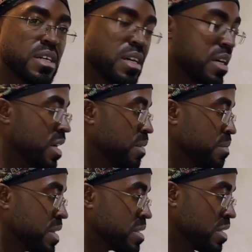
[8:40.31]

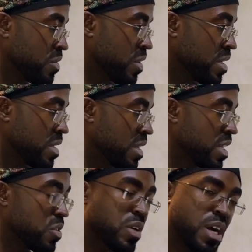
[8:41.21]
the steroid, and
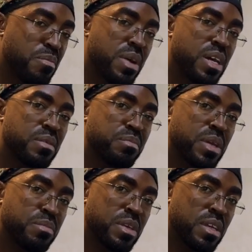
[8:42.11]
then you come back
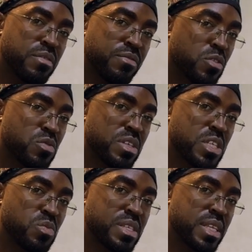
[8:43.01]
maybe 4 to
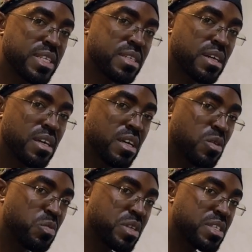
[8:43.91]
6 weeks later,
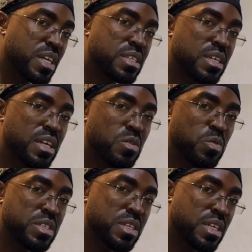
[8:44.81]
we inject
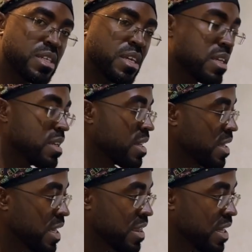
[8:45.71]
again,
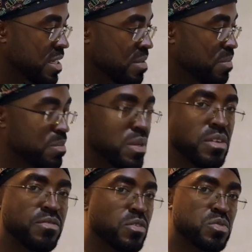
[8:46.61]
like that,
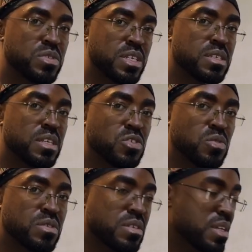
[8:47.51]
maybe 4 to 6
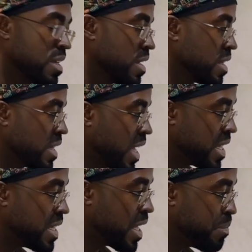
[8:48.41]
sessions. The
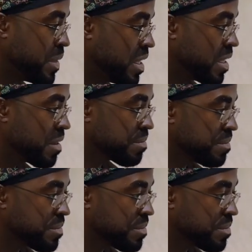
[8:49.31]
idea being